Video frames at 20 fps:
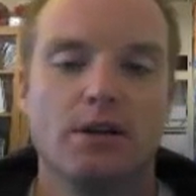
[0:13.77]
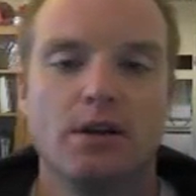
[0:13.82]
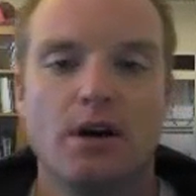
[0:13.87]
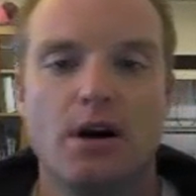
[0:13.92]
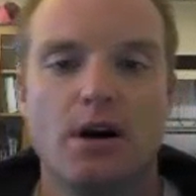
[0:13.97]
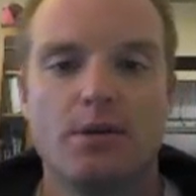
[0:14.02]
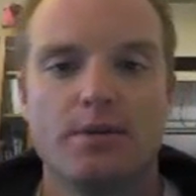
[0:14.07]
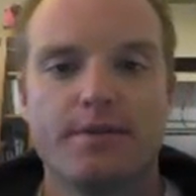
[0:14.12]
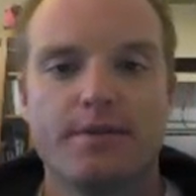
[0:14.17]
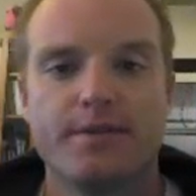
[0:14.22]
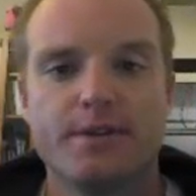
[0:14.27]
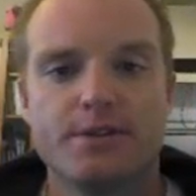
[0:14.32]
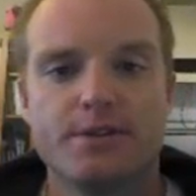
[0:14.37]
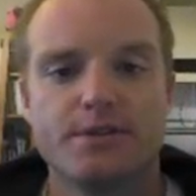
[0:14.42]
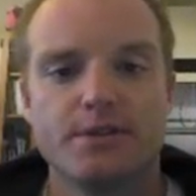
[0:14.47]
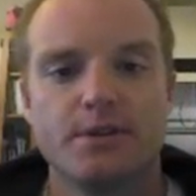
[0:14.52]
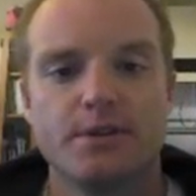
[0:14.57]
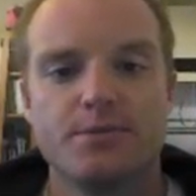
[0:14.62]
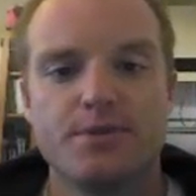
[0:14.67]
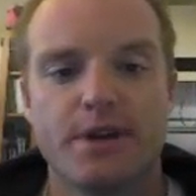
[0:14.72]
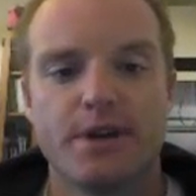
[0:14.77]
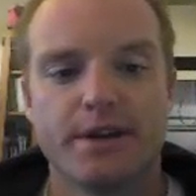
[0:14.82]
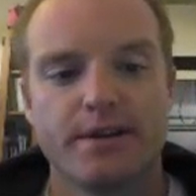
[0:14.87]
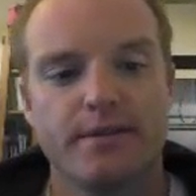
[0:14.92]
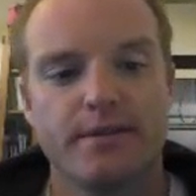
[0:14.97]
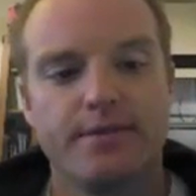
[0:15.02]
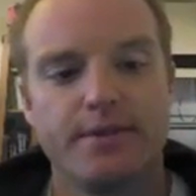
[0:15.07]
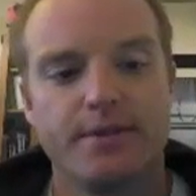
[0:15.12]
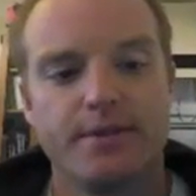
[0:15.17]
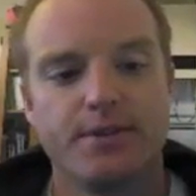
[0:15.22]
Our first
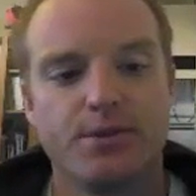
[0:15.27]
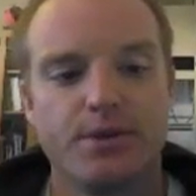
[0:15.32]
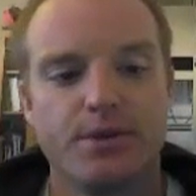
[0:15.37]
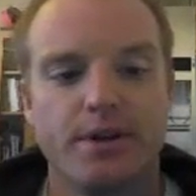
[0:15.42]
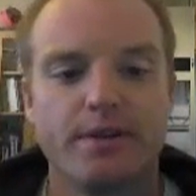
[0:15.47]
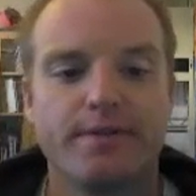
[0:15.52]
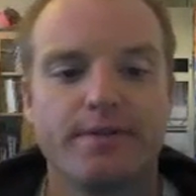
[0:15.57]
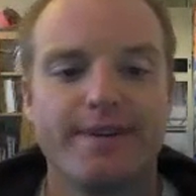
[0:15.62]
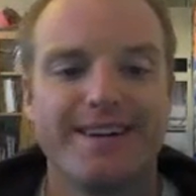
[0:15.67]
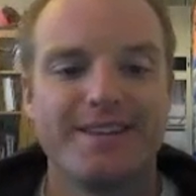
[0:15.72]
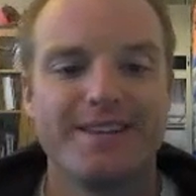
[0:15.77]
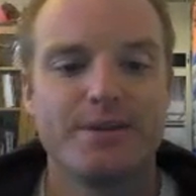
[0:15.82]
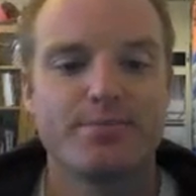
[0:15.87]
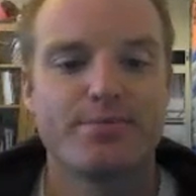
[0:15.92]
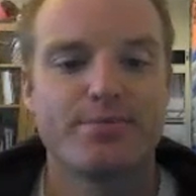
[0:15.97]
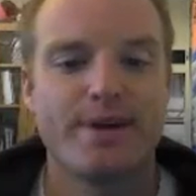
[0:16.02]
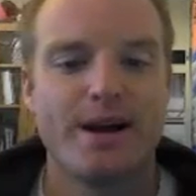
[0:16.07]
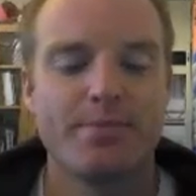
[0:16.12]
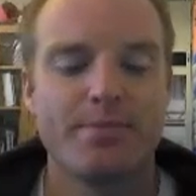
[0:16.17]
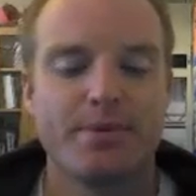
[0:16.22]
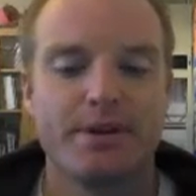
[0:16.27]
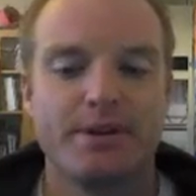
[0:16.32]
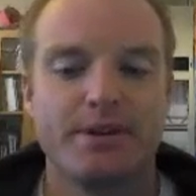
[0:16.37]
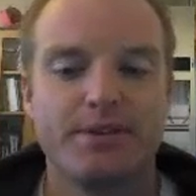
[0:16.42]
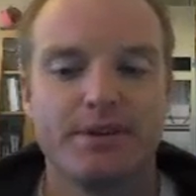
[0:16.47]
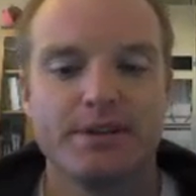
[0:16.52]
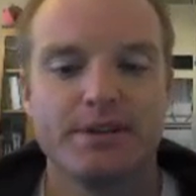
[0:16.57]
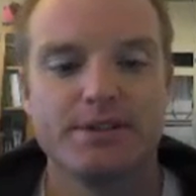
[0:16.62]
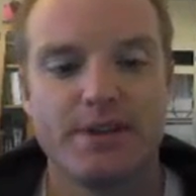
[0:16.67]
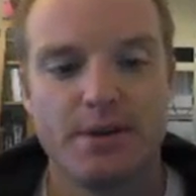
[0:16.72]
objective is to identify the properties
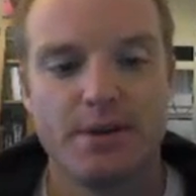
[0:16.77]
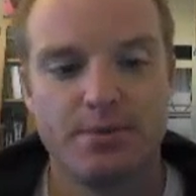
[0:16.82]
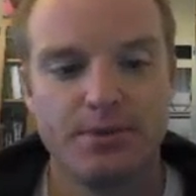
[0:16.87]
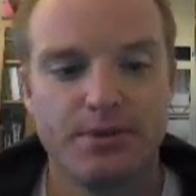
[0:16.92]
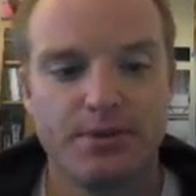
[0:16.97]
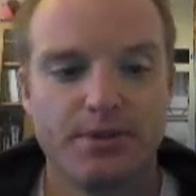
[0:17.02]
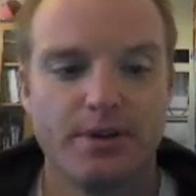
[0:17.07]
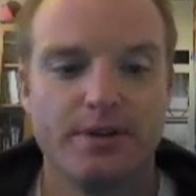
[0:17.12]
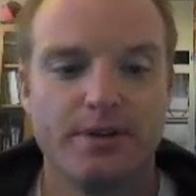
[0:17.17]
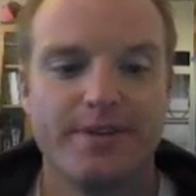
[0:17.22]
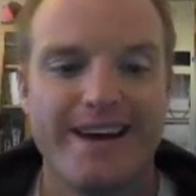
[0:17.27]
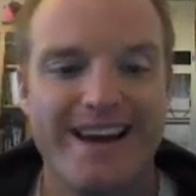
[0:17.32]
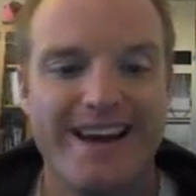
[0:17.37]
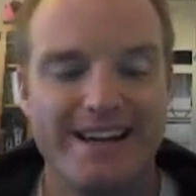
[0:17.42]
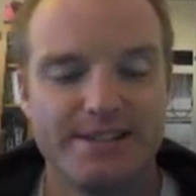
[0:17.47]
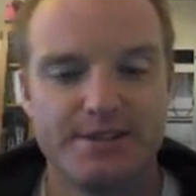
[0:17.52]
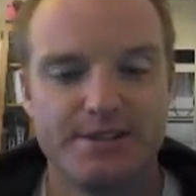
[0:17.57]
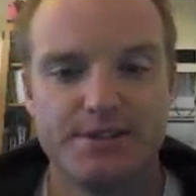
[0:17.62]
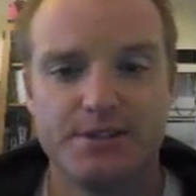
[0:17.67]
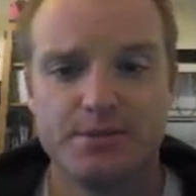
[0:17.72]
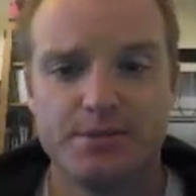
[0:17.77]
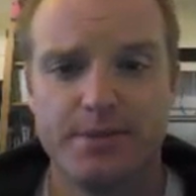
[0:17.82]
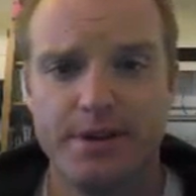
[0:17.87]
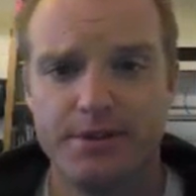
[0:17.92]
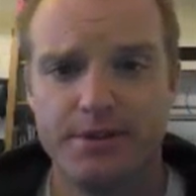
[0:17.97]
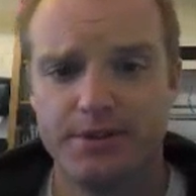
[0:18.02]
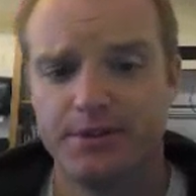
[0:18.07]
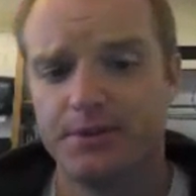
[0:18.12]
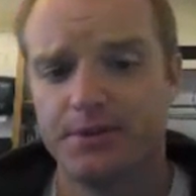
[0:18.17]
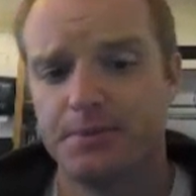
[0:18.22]
and examples of acids and
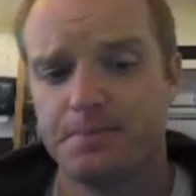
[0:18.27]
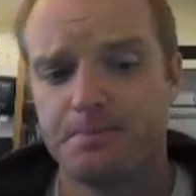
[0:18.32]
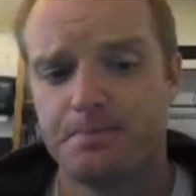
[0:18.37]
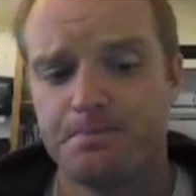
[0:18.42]
bases.